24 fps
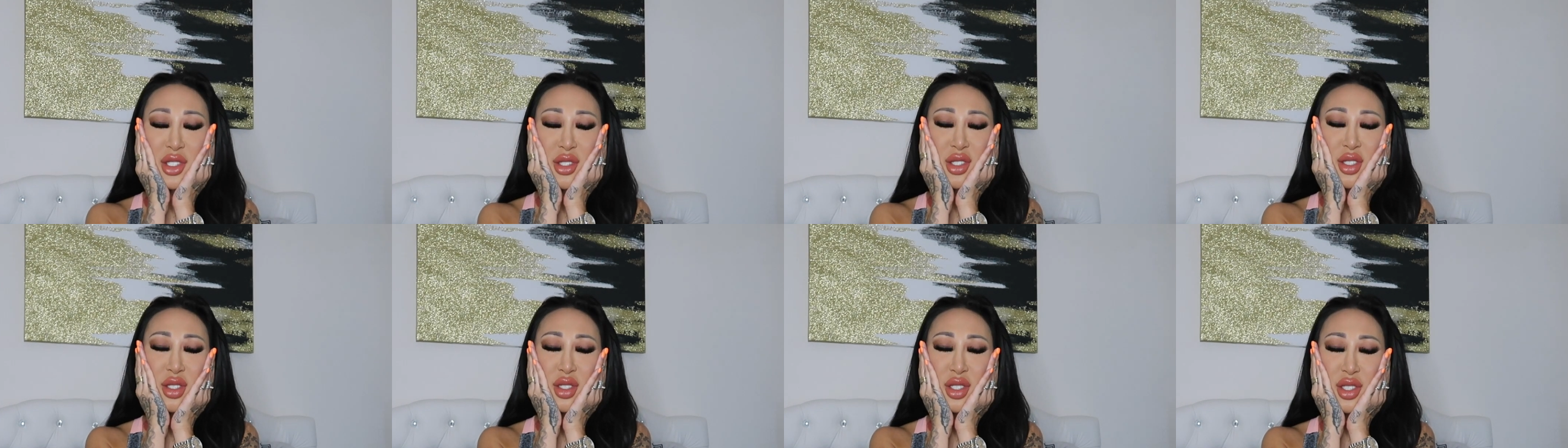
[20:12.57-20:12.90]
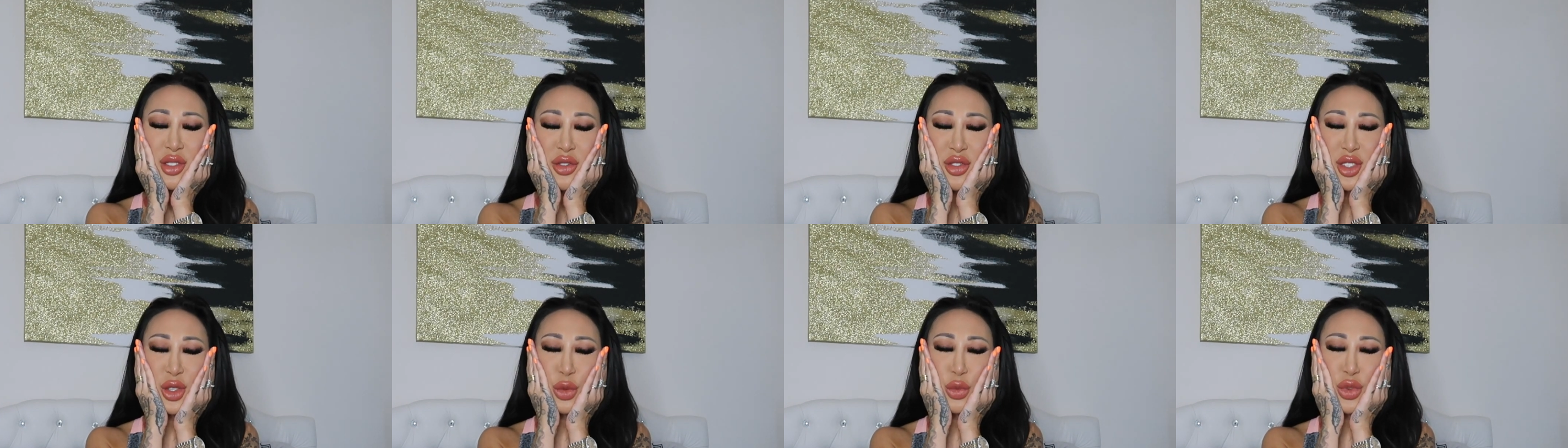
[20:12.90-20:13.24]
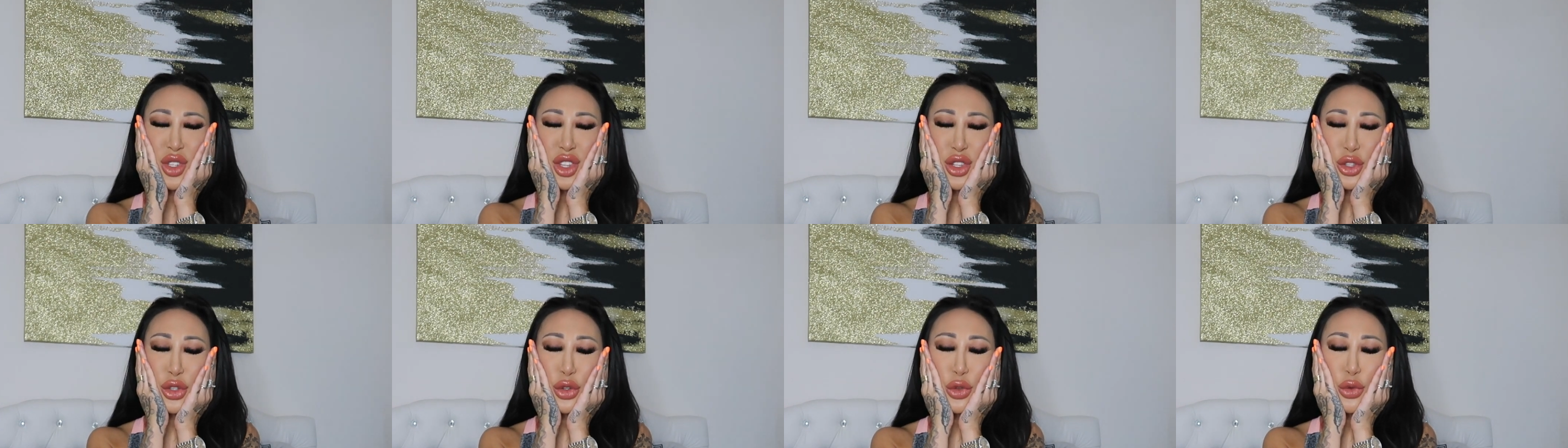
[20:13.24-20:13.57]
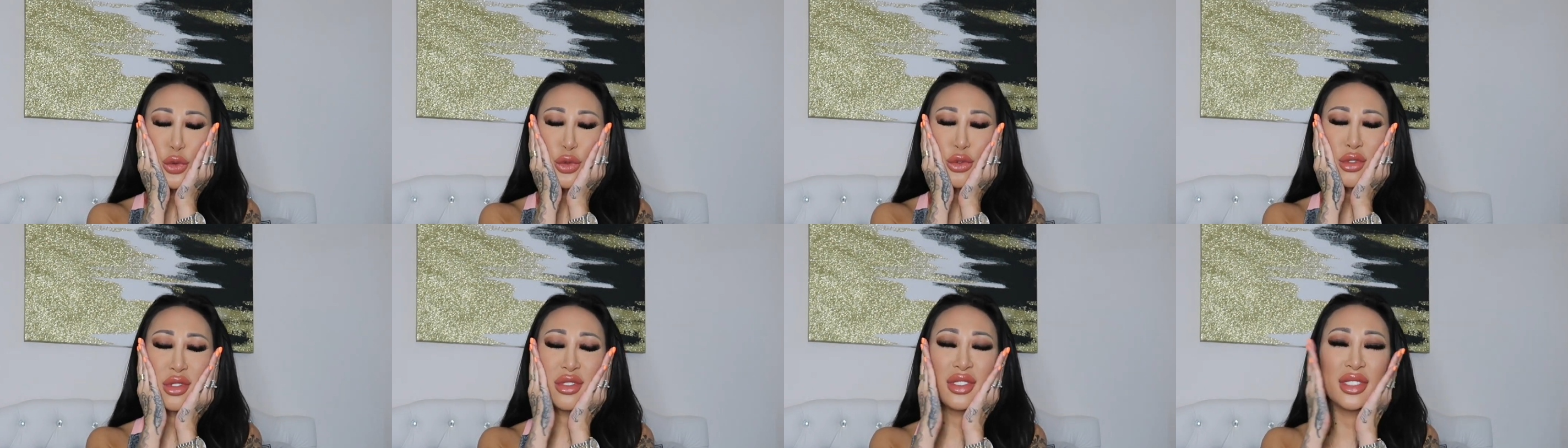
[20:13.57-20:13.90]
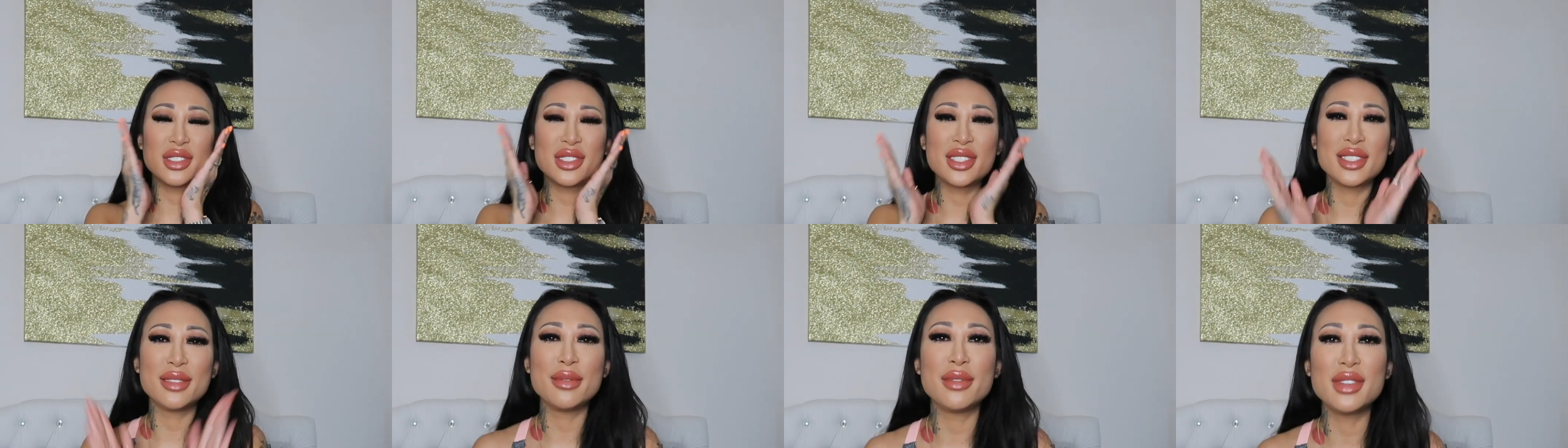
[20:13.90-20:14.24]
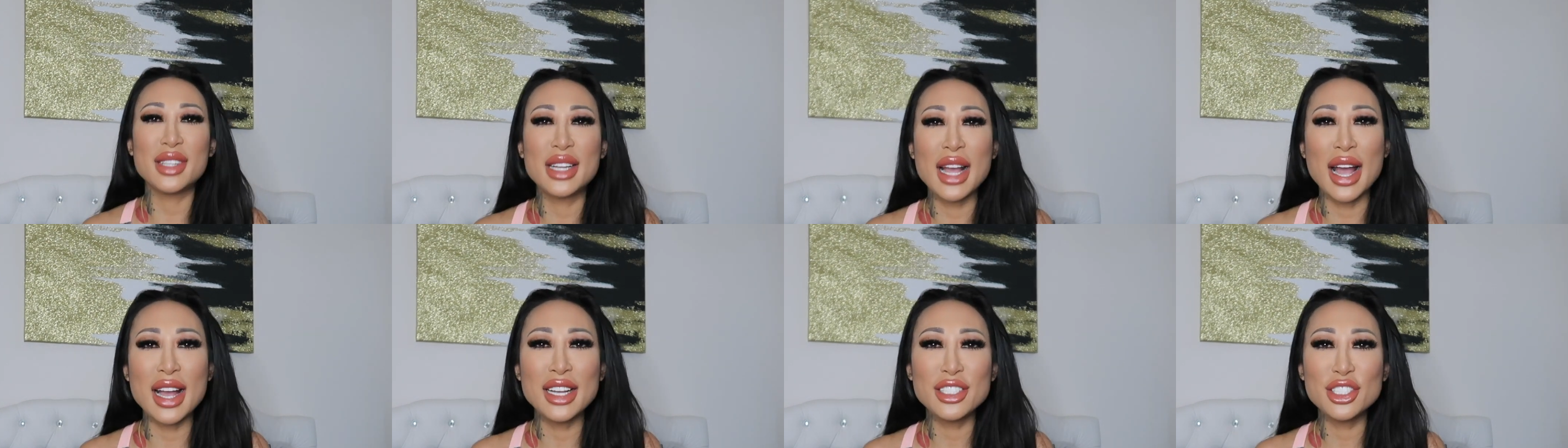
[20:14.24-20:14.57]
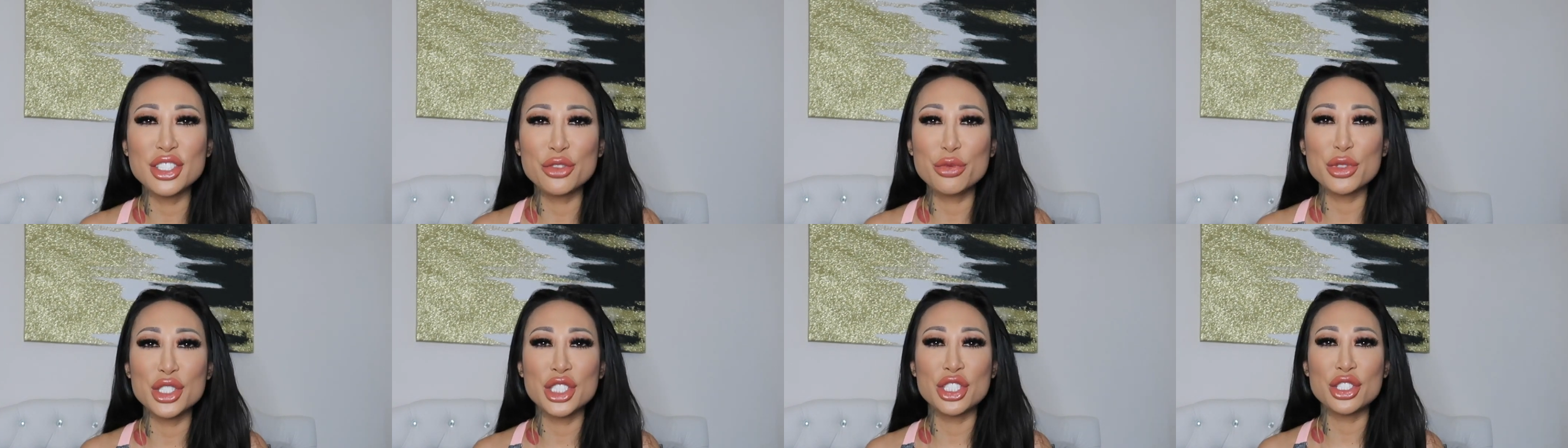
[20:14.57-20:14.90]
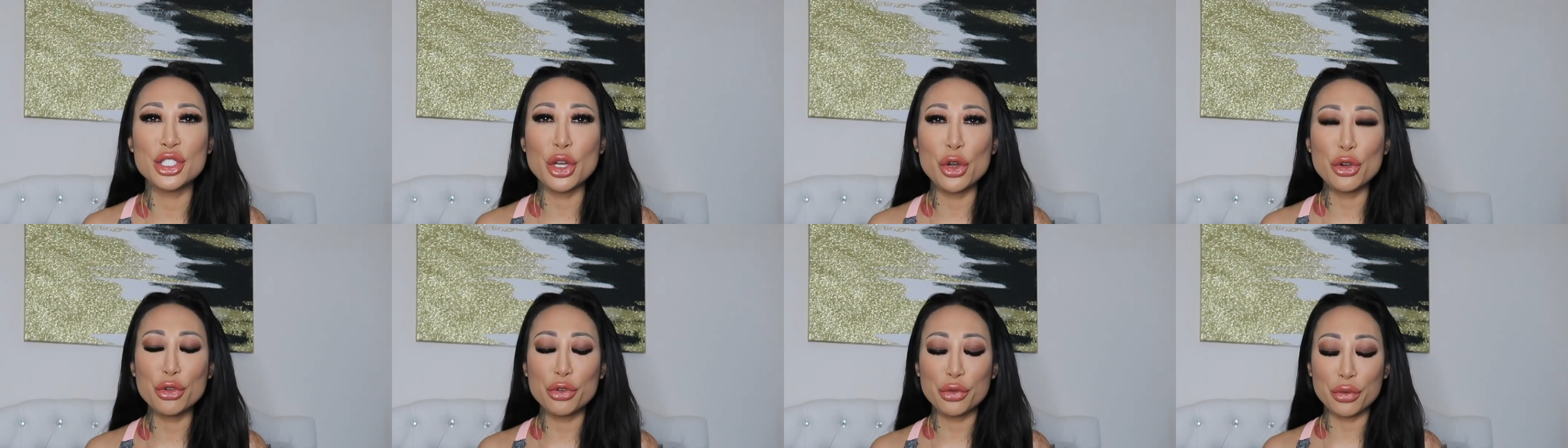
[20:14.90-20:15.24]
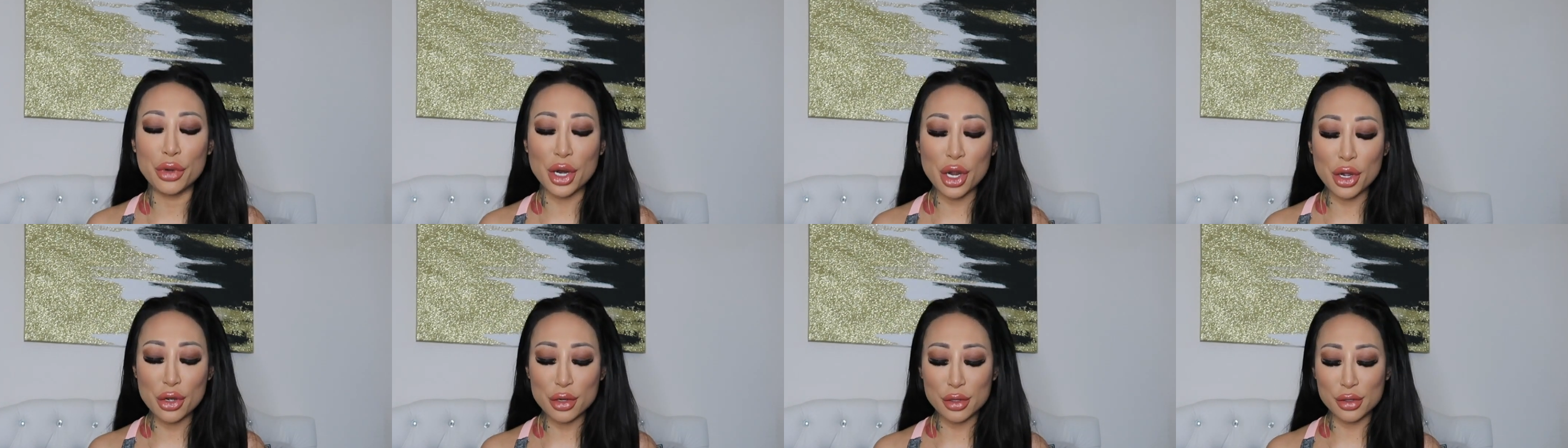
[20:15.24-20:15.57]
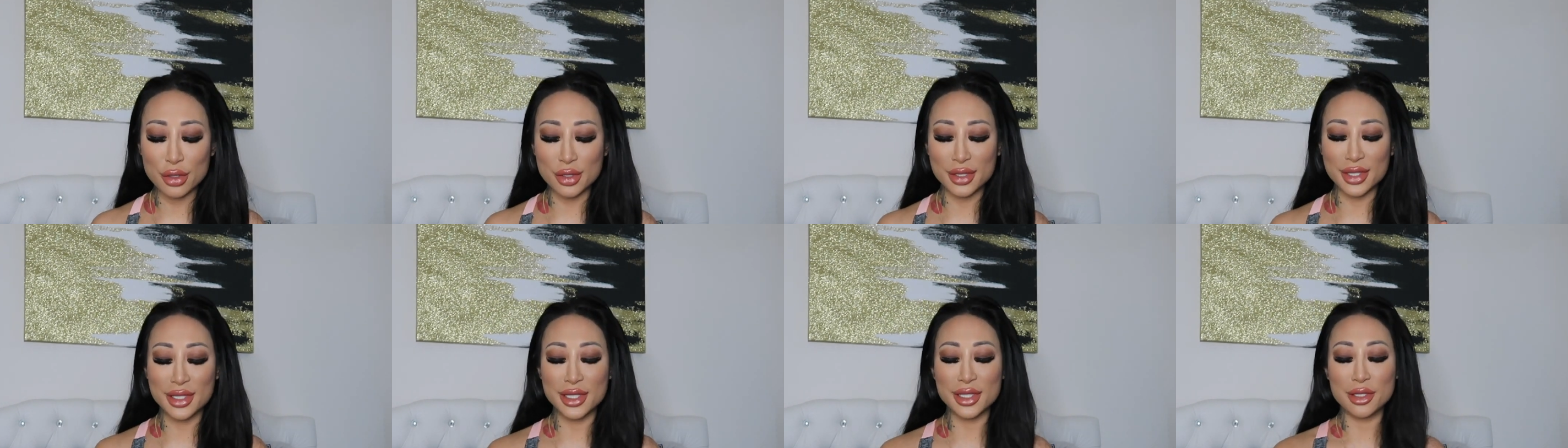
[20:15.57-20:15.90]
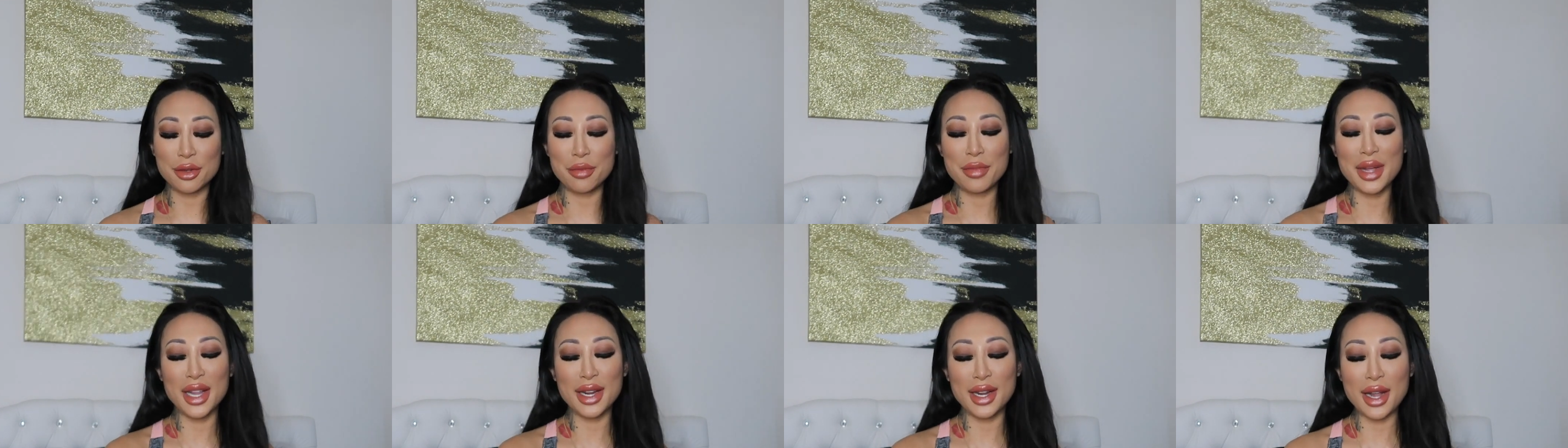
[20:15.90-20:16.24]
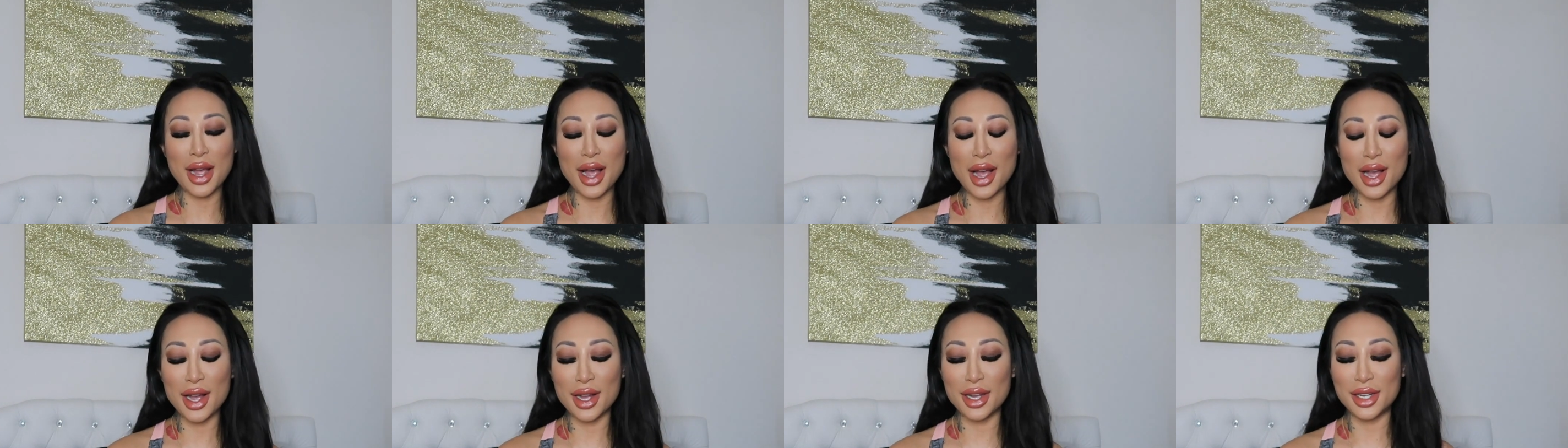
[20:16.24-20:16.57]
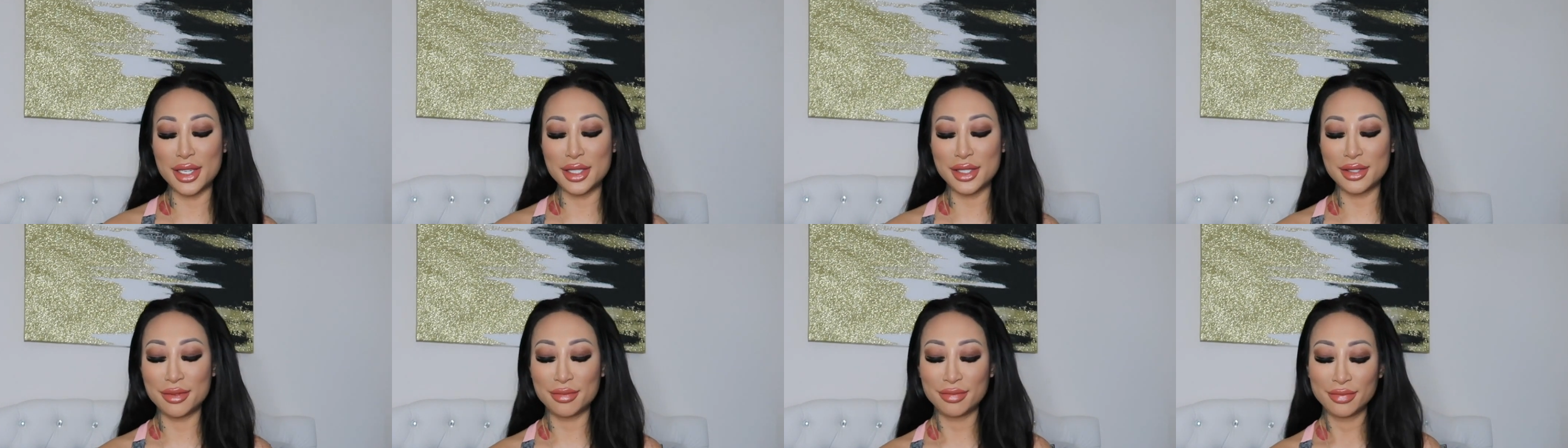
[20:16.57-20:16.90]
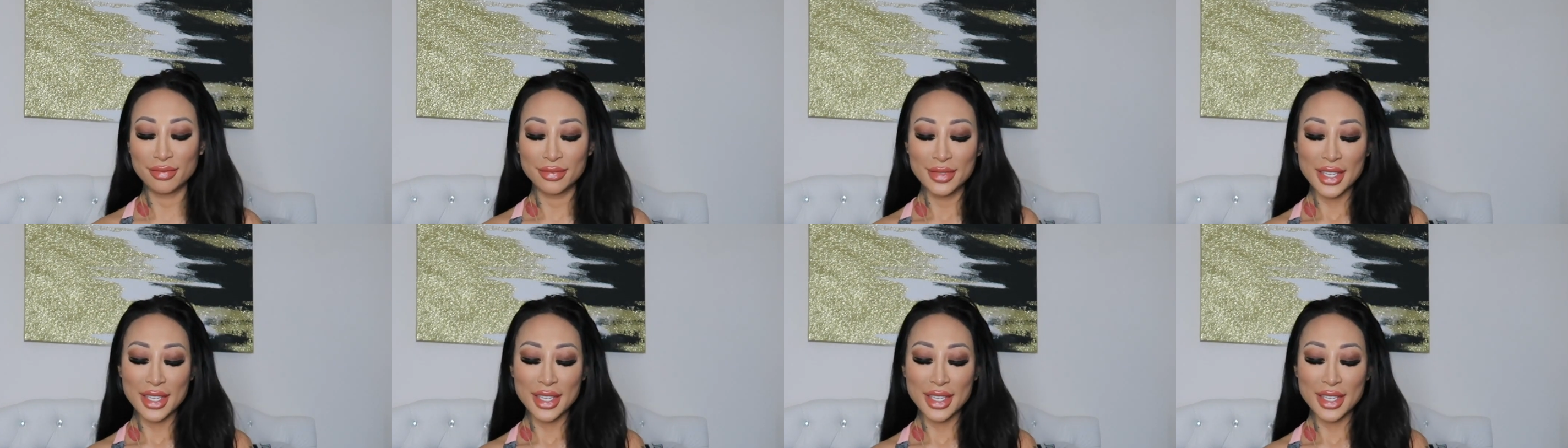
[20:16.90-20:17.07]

Oh, living with you guys were so gross. Oh my god.